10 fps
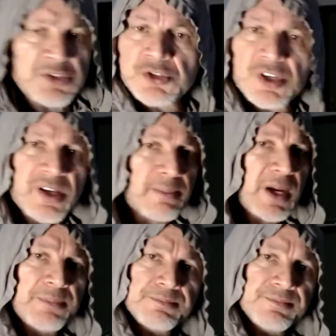used to come
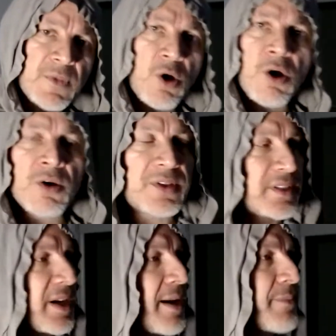up all the
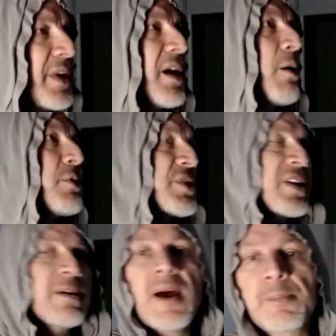time. They always
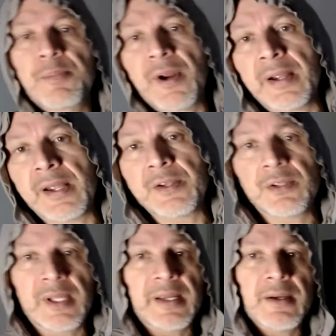come up, right? And you're
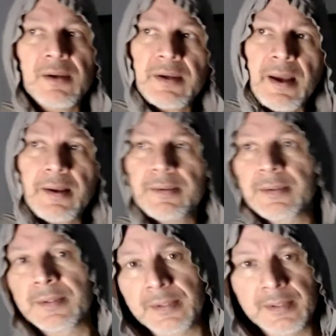like, okay,
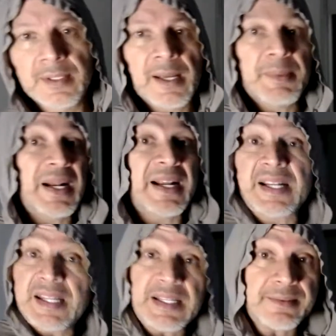but I got to
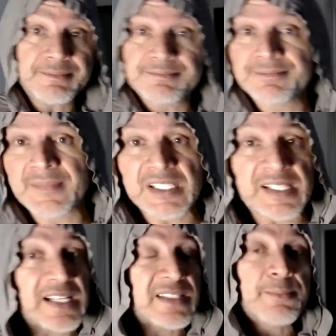eat because
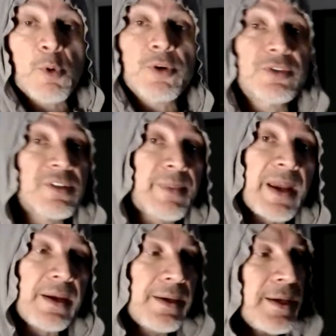that's important to me.